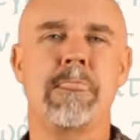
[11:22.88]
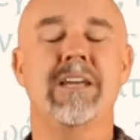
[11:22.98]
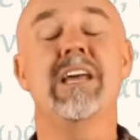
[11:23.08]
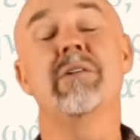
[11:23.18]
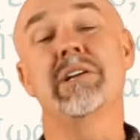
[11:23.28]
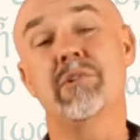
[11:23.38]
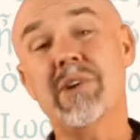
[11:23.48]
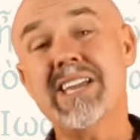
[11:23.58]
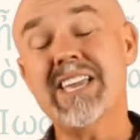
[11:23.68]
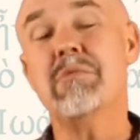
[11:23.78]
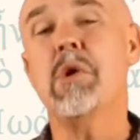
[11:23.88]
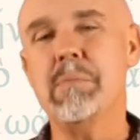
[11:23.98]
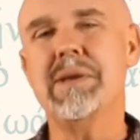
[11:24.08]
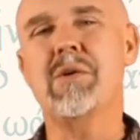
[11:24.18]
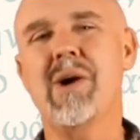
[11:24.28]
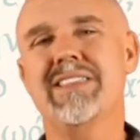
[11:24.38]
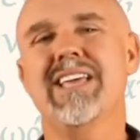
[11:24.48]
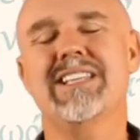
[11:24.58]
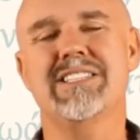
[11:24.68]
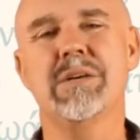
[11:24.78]
Now in Greek, it won't be quite
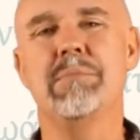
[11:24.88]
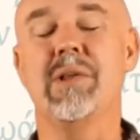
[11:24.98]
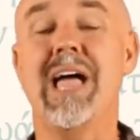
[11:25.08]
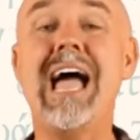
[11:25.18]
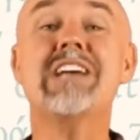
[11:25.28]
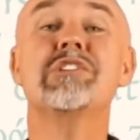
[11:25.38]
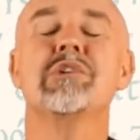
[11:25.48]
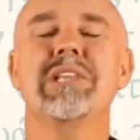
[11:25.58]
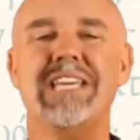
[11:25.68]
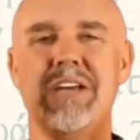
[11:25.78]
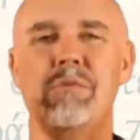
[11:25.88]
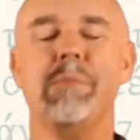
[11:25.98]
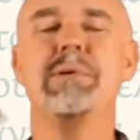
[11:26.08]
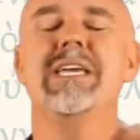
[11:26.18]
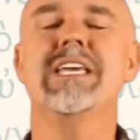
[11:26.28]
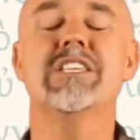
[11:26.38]
that simple. Actually, it will be